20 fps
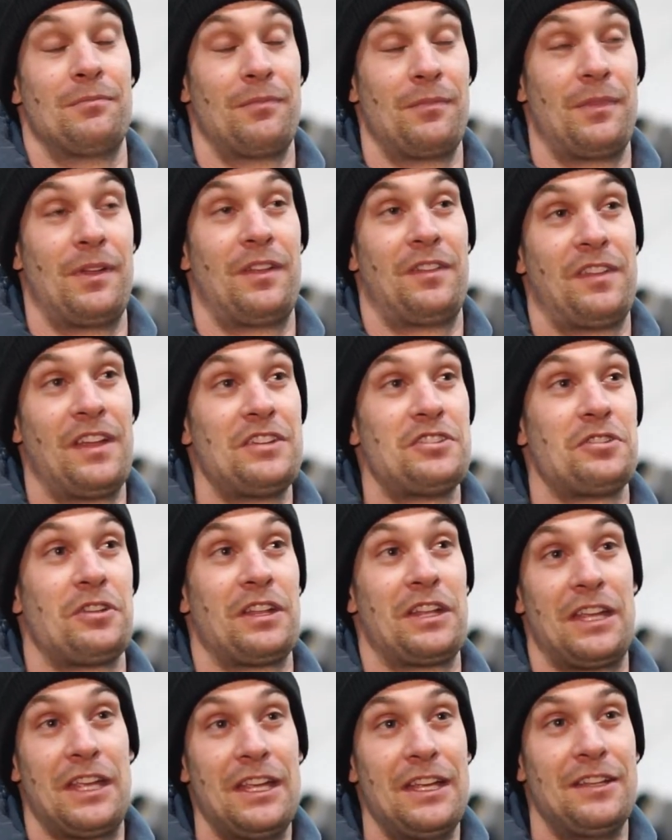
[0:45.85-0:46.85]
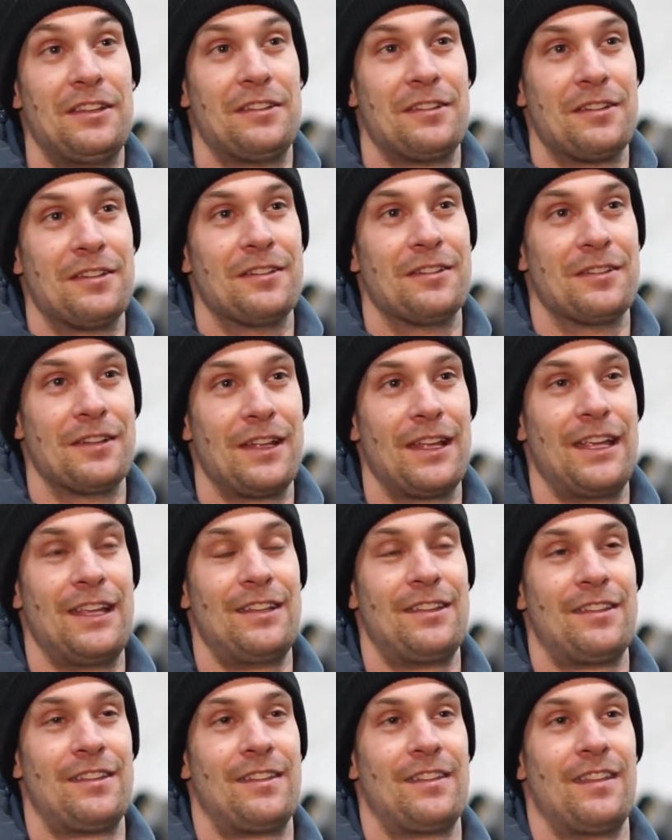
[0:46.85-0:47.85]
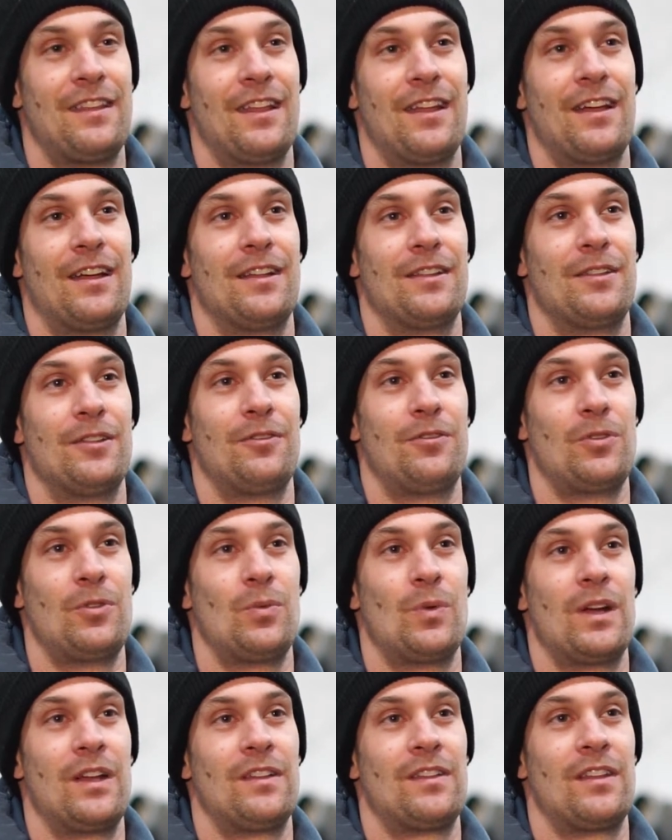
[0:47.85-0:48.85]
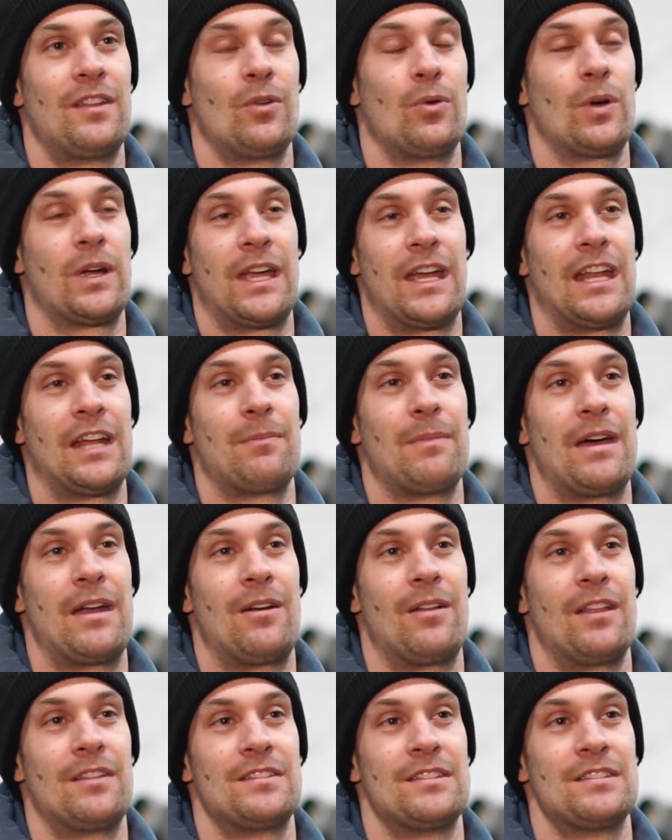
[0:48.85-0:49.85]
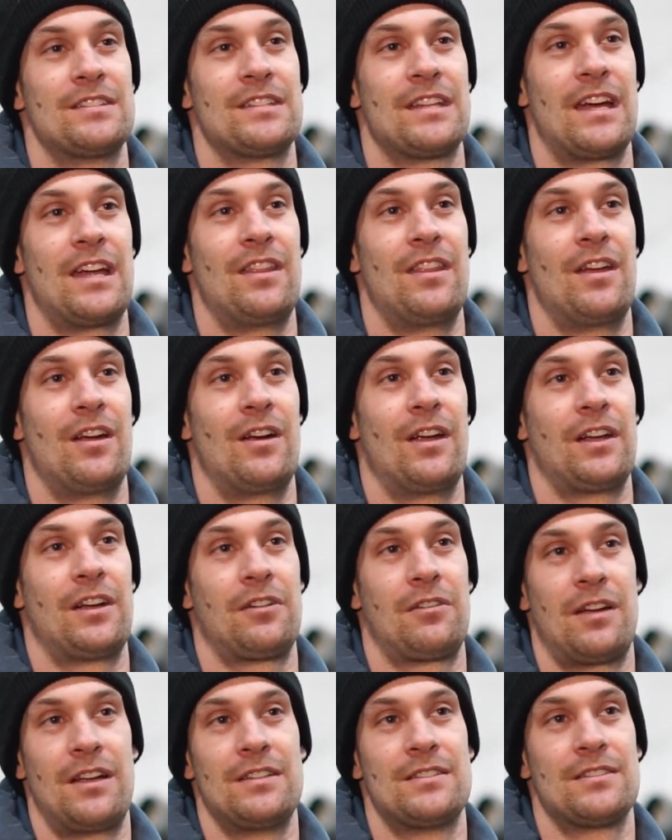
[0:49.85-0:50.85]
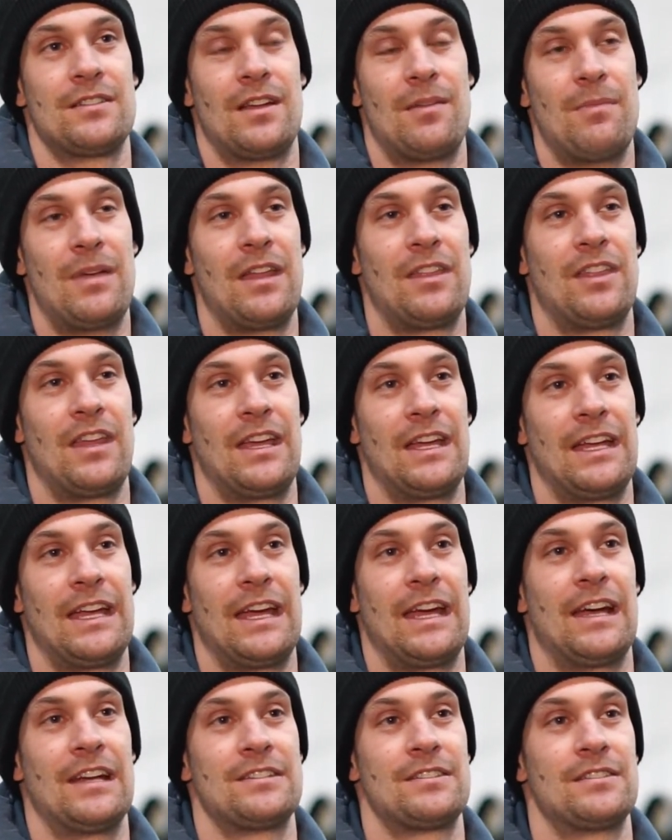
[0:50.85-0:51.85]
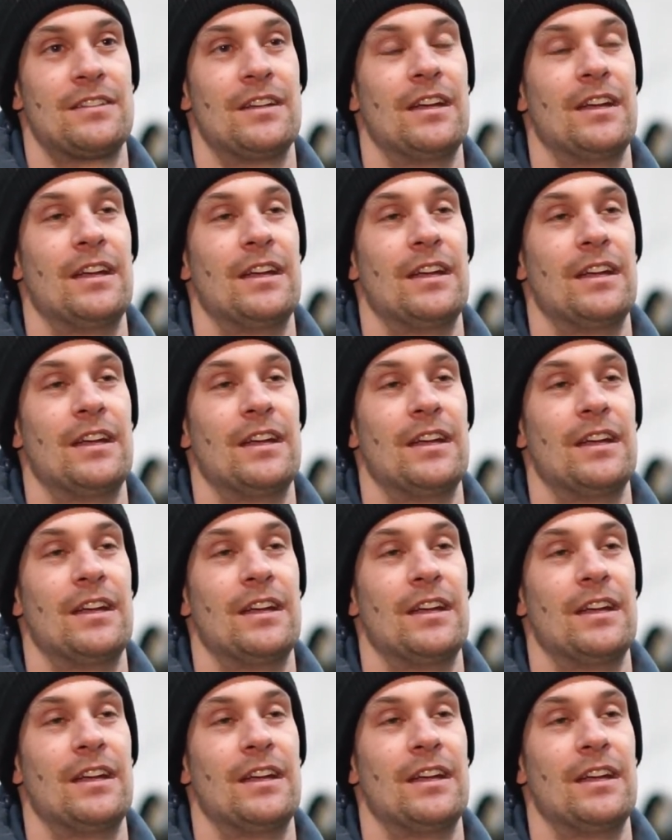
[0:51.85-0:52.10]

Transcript: essentially eats the food waste and the organic matter that's inside there and creates a methane gas.